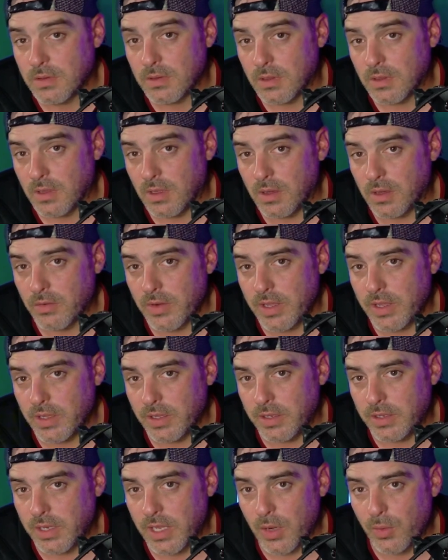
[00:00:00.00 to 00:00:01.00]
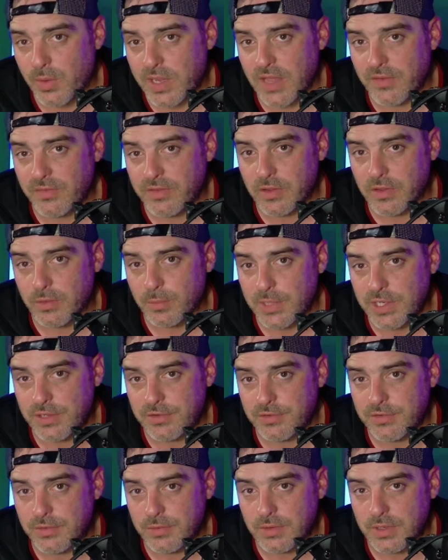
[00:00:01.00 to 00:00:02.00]
All right, and now we have the other
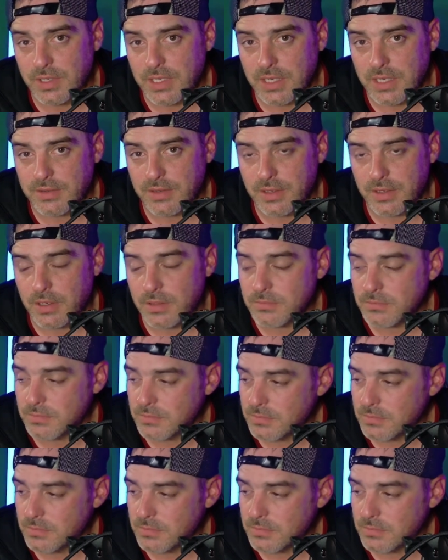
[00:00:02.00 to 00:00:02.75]
Meet 2 connected up.